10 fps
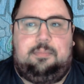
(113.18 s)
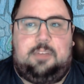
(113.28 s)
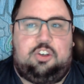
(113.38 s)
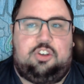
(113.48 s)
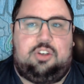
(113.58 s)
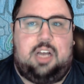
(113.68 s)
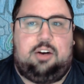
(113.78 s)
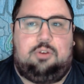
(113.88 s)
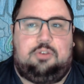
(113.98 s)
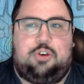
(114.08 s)
they're just, I don't
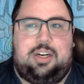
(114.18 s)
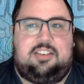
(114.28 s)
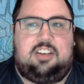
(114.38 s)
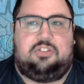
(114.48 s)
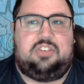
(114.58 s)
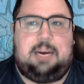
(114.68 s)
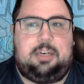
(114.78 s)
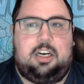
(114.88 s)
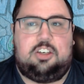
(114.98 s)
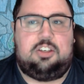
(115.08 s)
know if they're trying to self
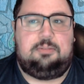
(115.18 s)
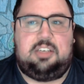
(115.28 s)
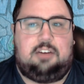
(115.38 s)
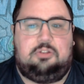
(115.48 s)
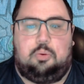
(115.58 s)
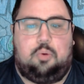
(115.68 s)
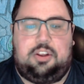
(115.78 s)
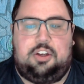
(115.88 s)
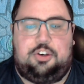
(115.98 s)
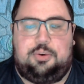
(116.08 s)
sabotage themselves or what
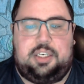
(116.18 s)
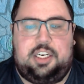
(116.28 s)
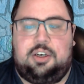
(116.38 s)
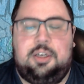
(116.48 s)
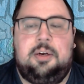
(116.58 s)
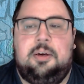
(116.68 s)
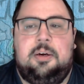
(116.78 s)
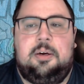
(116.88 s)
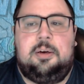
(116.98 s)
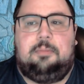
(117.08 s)
they're doing here,
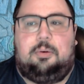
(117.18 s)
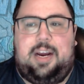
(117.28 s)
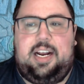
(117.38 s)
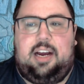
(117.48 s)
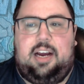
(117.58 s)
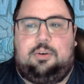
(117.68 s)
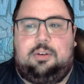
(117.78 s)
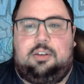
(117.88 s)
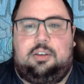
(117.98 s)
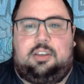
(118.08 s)
but right now
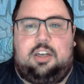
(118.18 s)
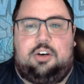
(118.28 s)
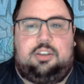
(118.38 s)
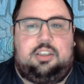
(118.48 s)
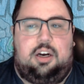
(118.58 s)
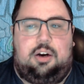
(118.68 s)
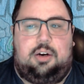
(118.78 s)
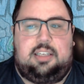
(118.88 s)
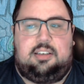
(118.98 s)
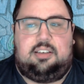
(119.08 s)
they're they're
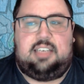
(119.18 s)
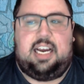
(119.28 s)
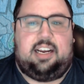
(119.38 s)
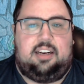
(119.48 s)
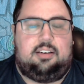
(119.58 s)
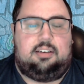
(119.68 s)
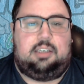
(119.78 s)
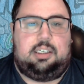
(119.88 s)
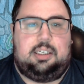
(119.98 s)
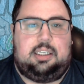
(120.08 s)
in second
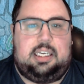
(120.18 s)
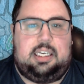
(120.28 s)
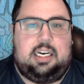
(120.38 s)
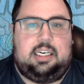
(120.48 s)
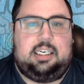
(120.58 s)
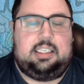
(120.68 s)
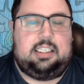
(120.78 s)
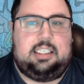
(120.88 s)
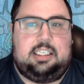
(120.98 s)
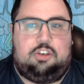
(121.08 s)
in the uh, in
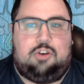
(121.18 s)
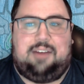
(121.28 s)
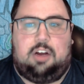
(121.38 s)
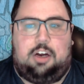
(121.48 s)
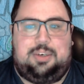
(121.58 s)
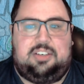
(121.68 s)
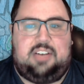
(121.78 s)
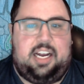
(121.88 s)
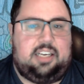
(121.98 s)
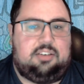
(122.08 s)
in the draft lottery
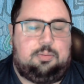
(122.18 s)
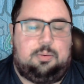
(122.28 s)
standings